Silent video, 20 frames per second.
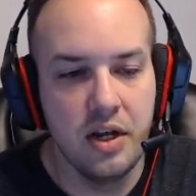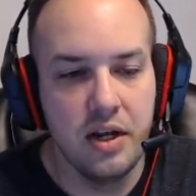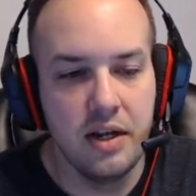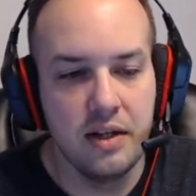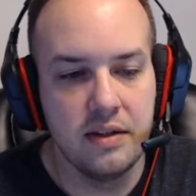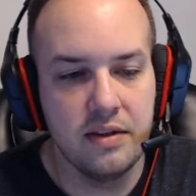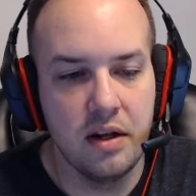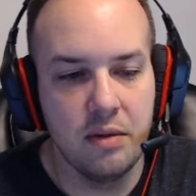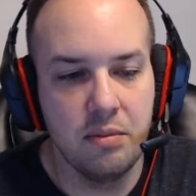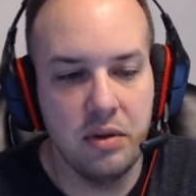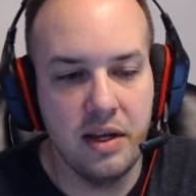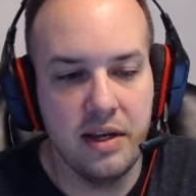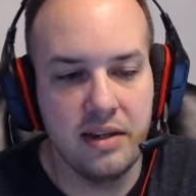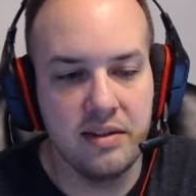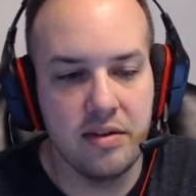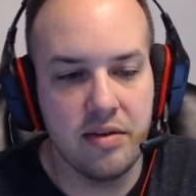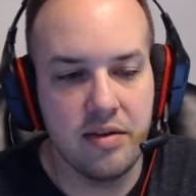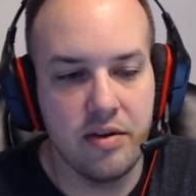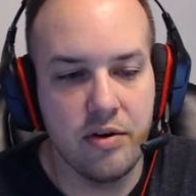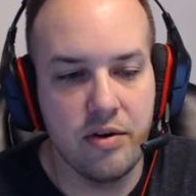It's going to place
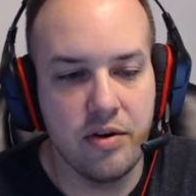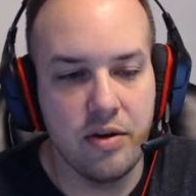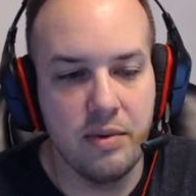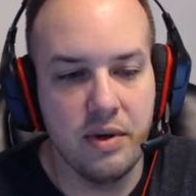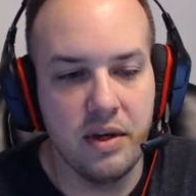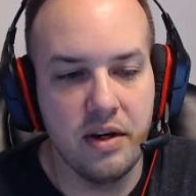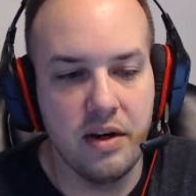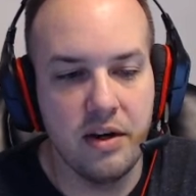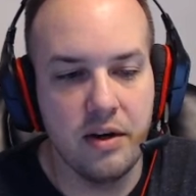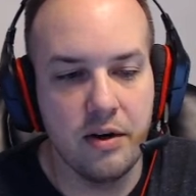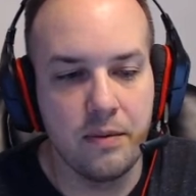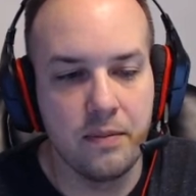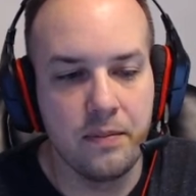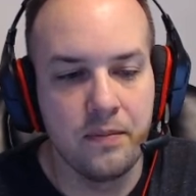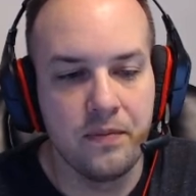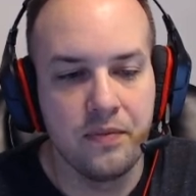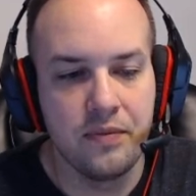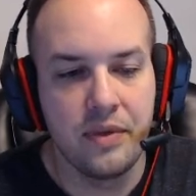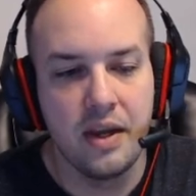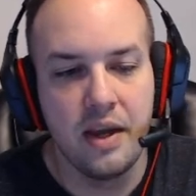Ethereum in here,
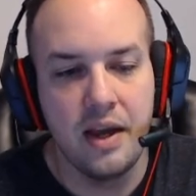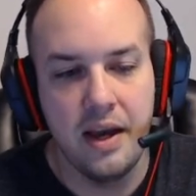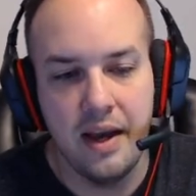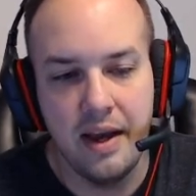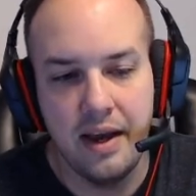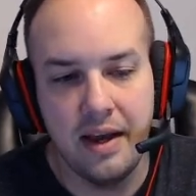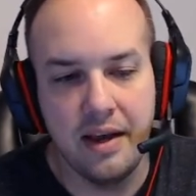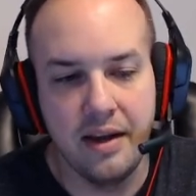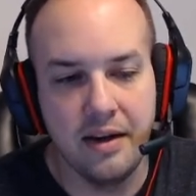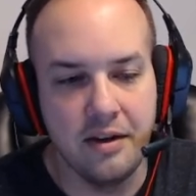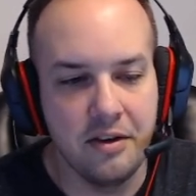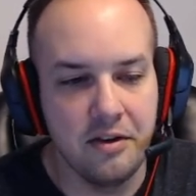and